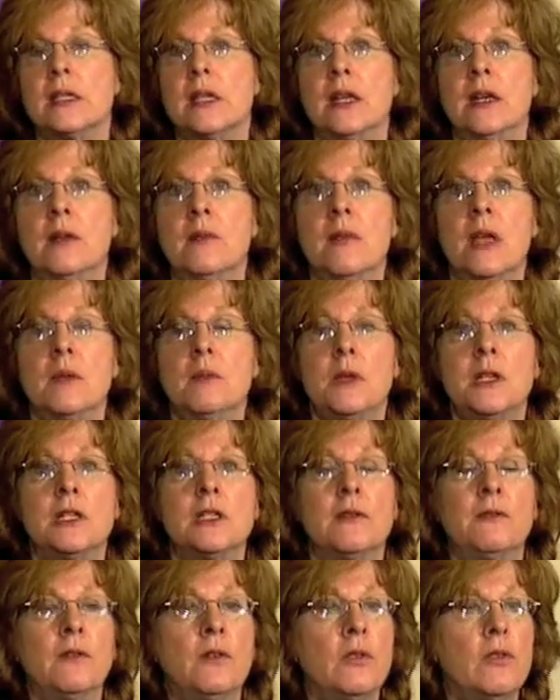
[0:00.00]
And it may be
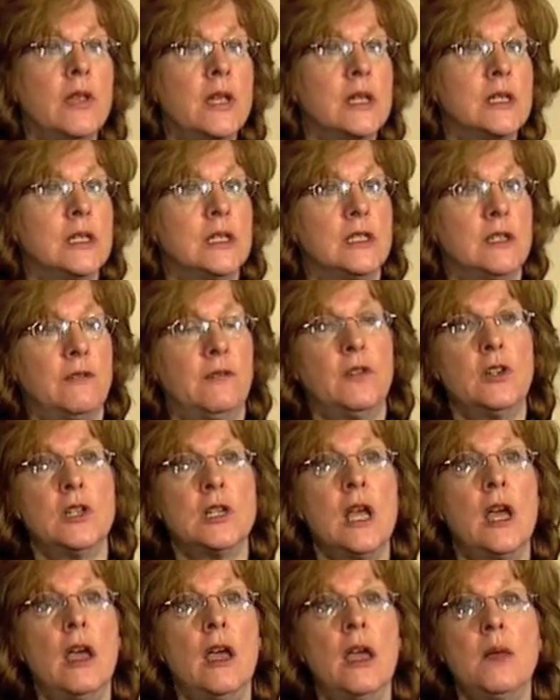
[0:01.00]
different things at different
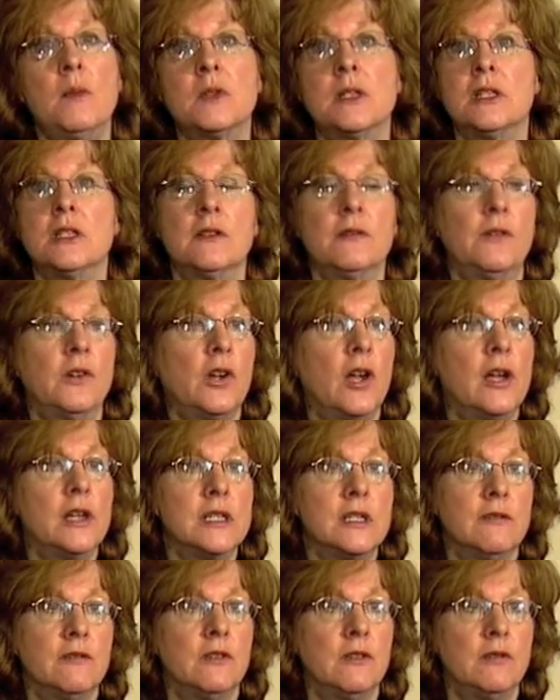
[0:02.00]
times and different
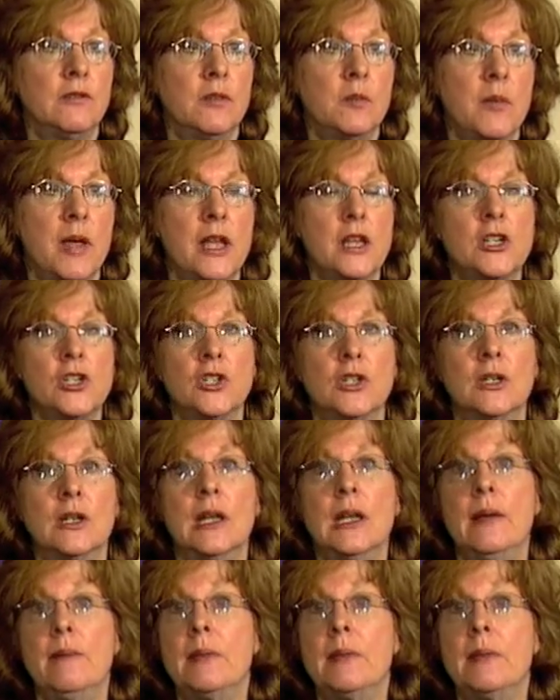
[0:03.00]
kinds of information.